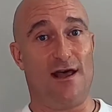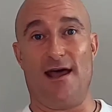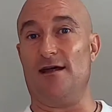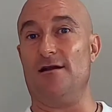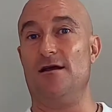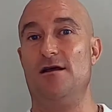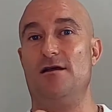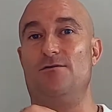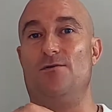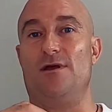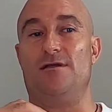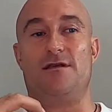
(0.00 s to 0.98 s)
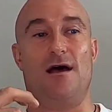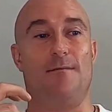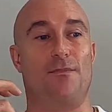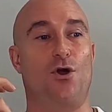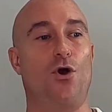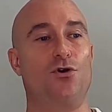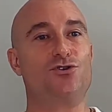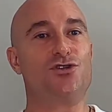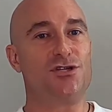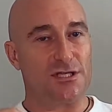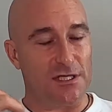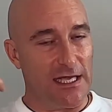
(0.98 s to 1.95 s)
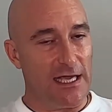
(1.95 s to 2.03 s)
and with
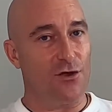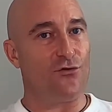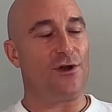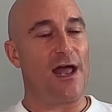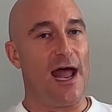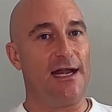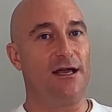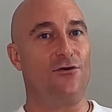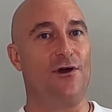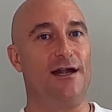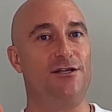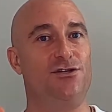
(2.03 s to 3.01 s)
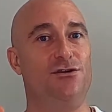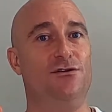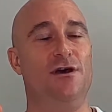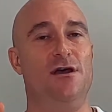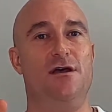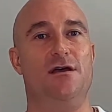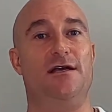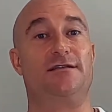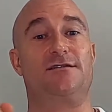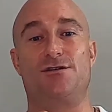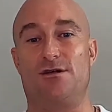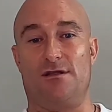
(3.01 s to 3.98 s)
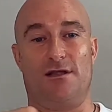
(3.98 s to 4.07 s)
consciously creating gratitude, it
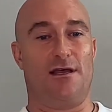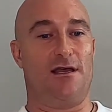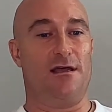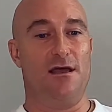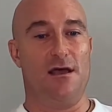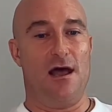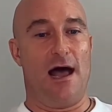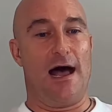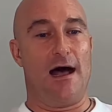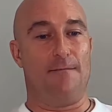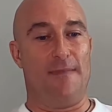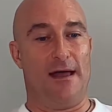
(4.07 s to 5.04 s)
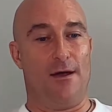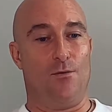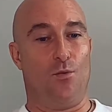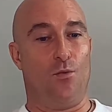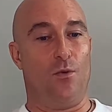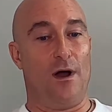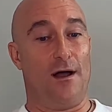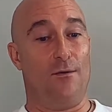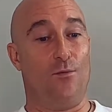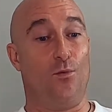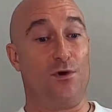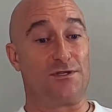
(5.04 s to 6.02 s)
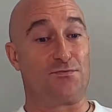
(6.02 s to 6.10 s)
certainly
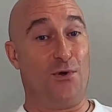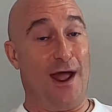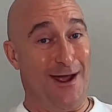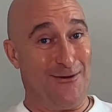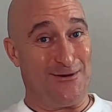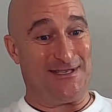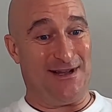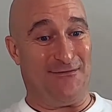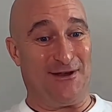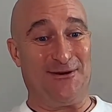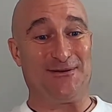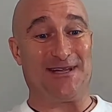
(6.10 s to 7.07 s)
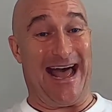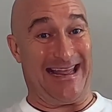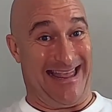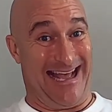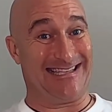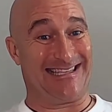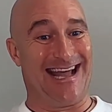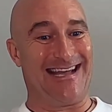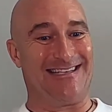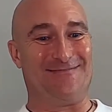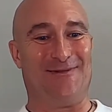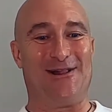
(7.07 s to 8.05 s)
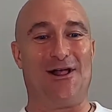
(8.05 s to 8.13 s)
was rare and difficult at that
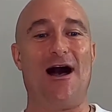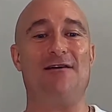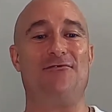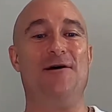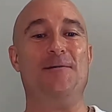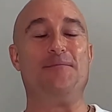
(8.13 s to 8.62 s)
stage in my life.